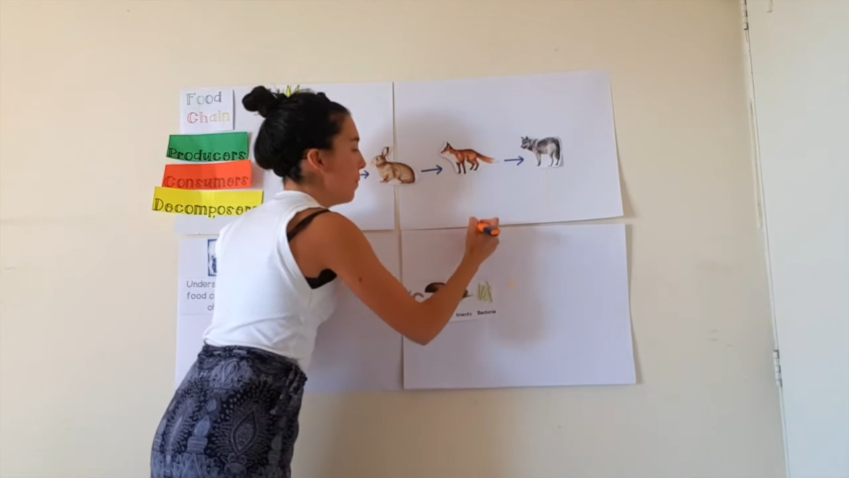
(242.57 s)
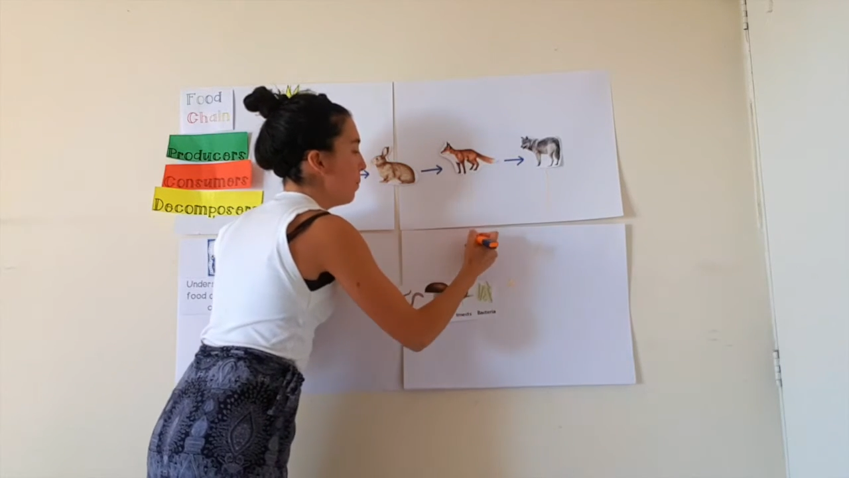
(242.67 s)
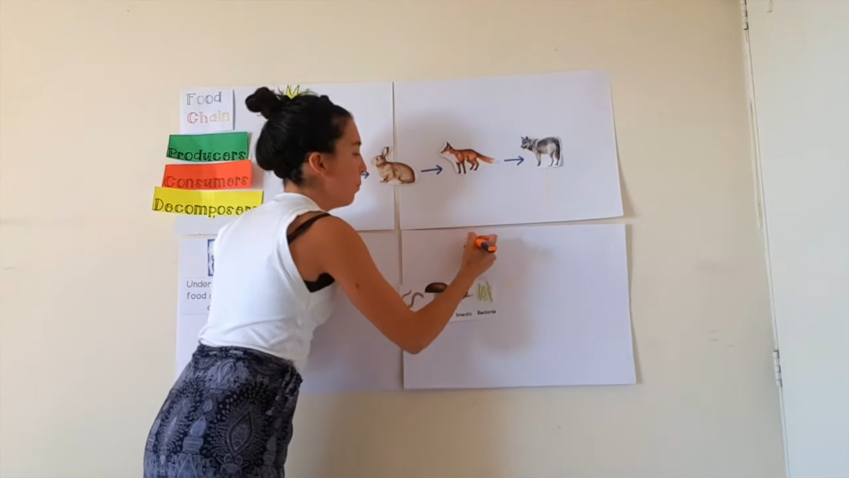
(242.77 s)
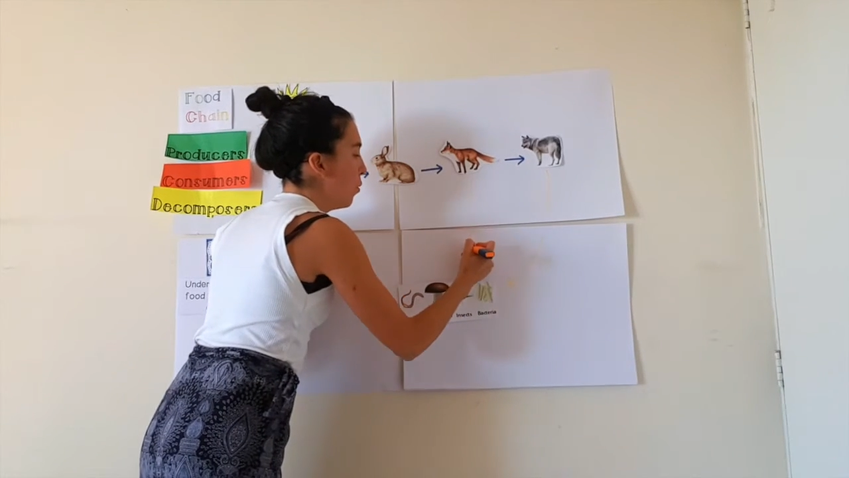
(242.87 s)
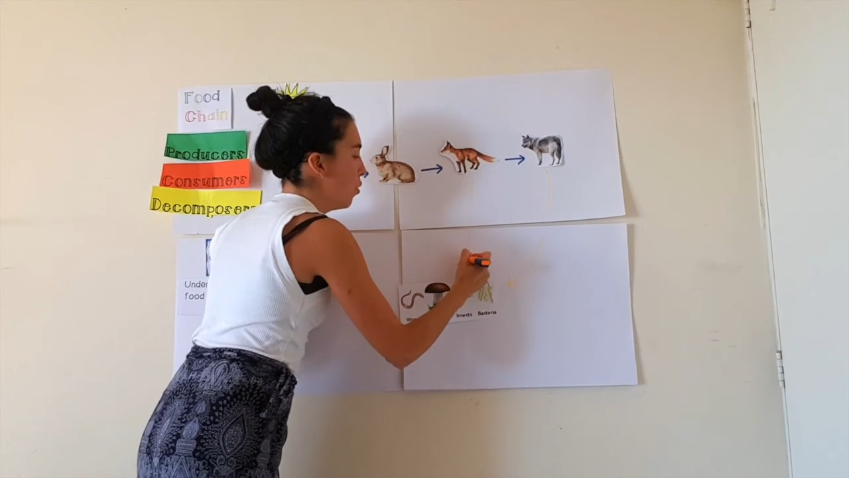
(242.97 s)

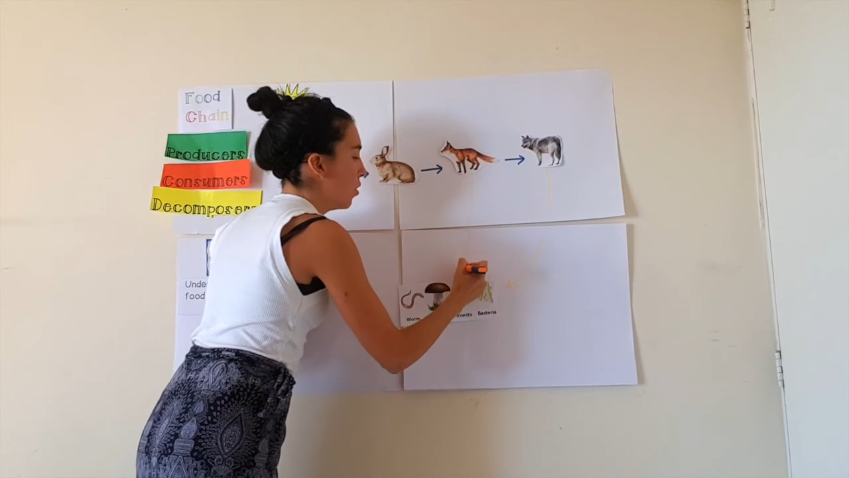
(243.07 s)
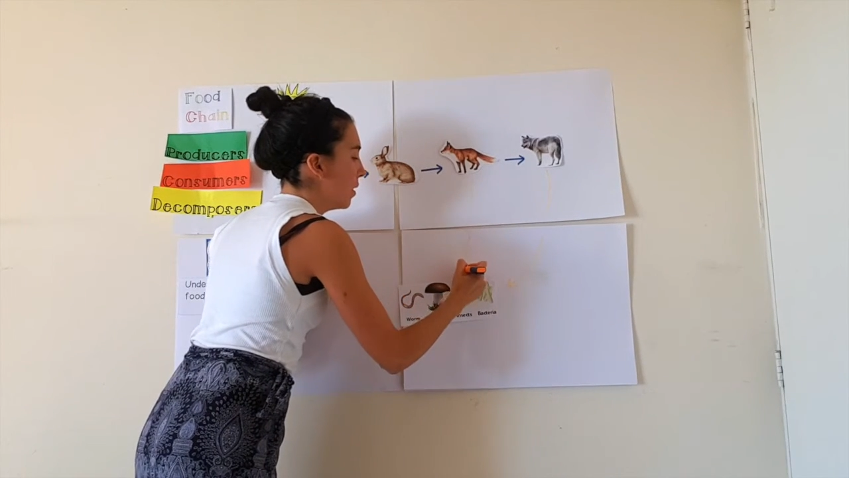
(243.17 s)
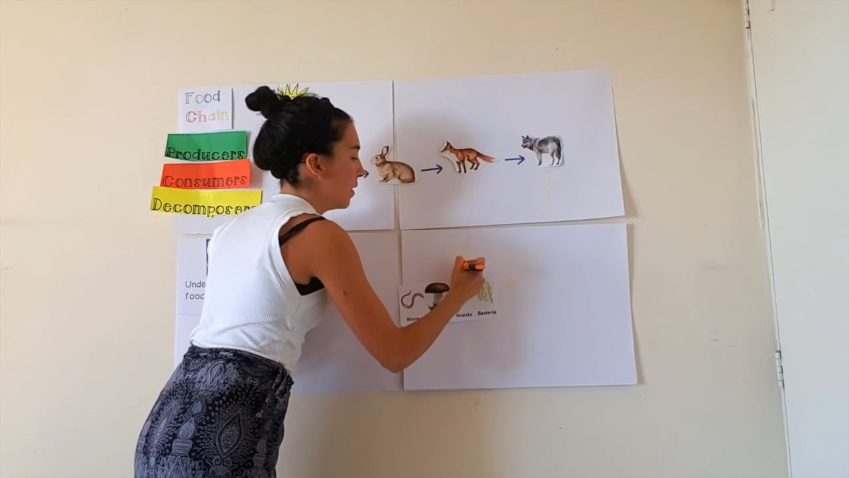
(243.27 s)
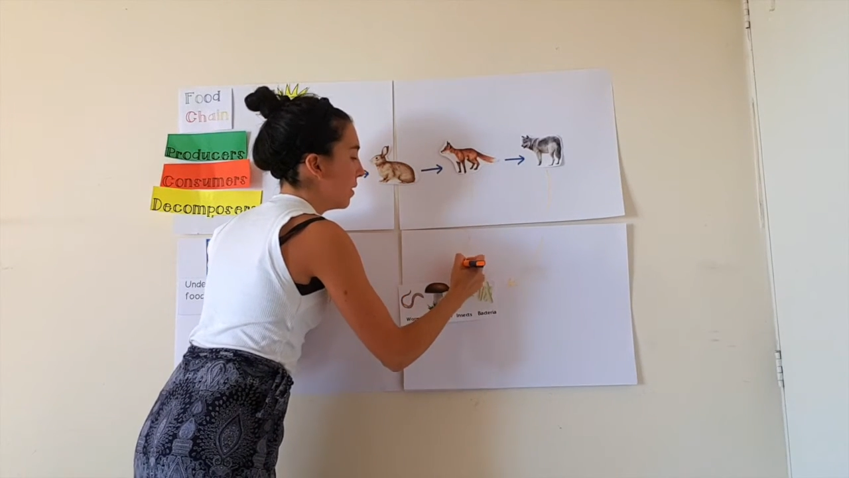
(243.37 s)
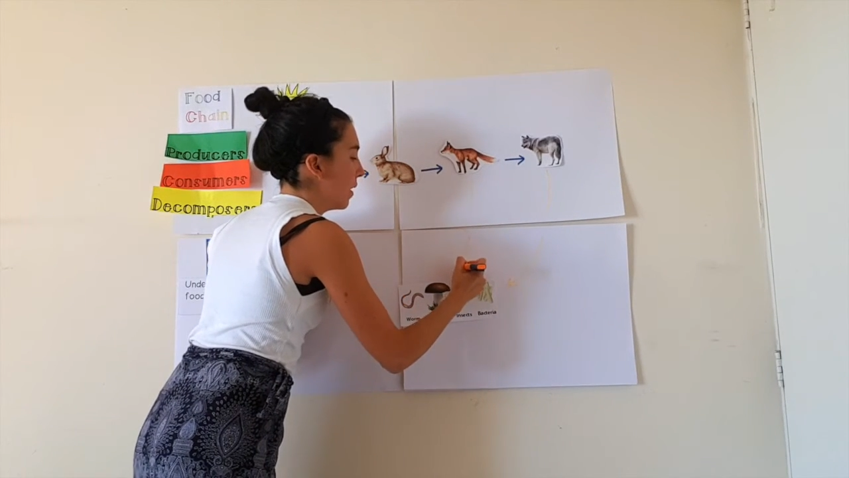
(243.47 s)

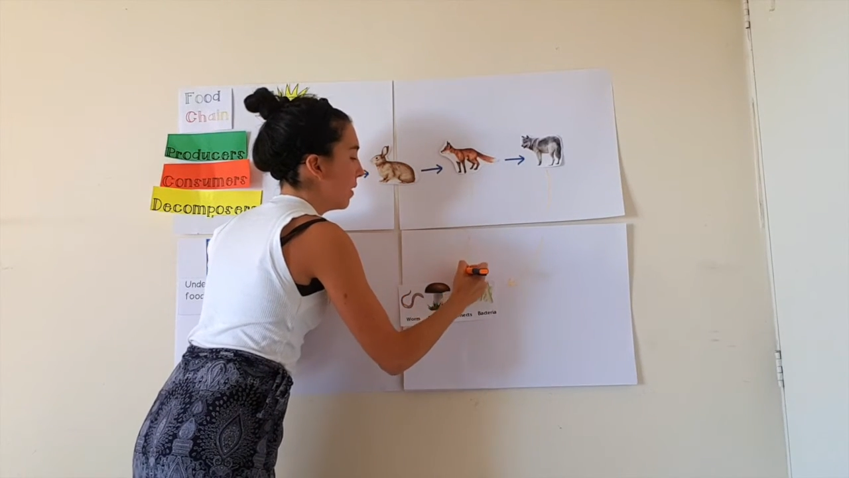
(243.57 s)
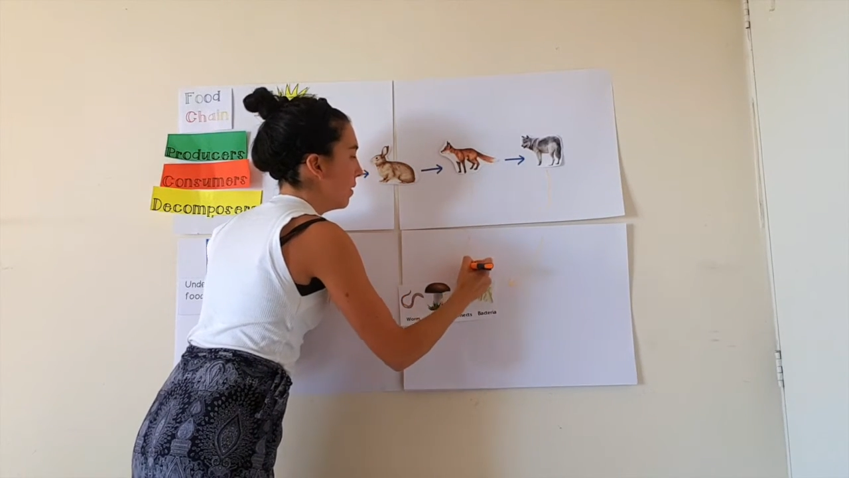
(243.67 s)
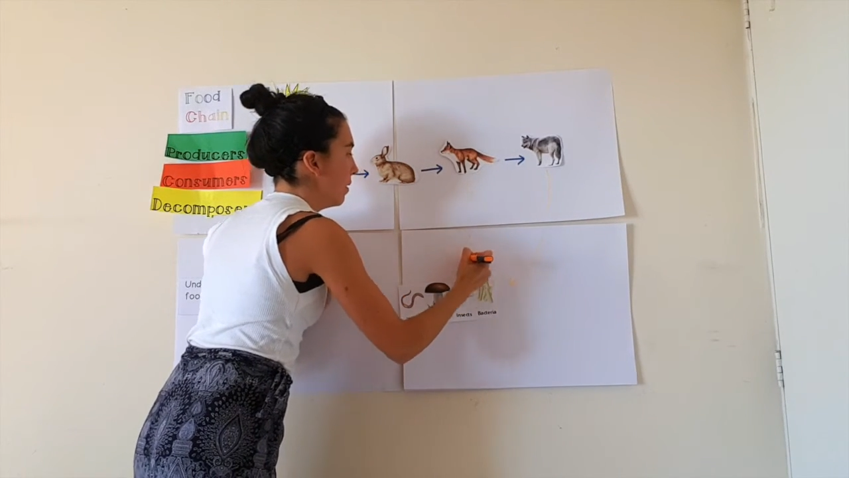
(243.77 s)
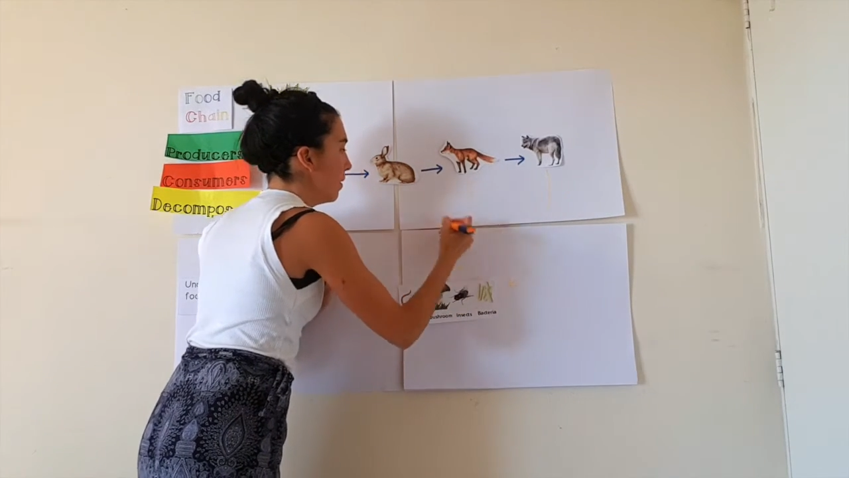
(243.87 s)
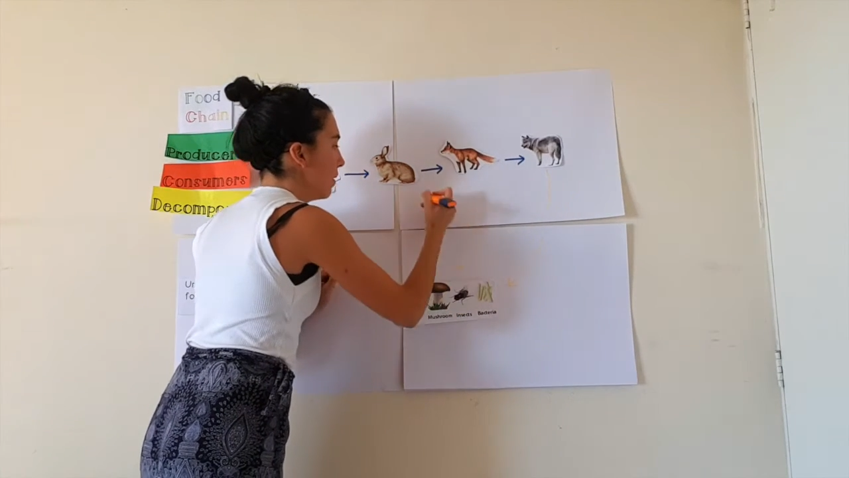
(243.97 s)
important.